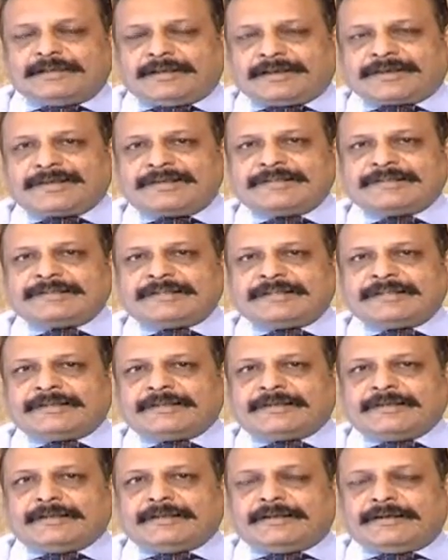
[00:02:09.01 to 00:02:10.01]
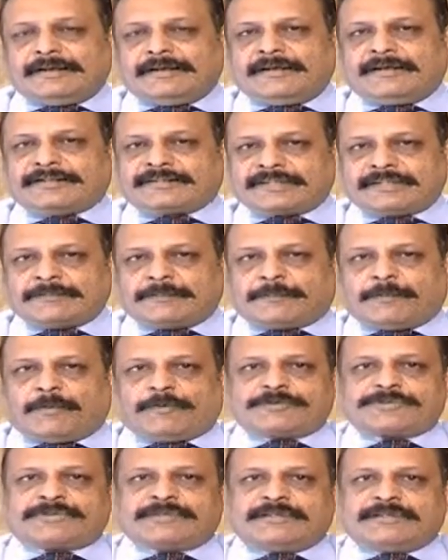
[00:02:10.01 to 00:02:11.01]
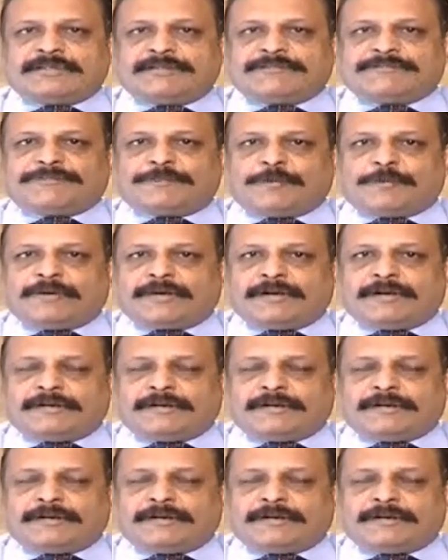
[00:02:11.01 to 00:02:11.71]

Uh, clearly, uh, it's an opportunity for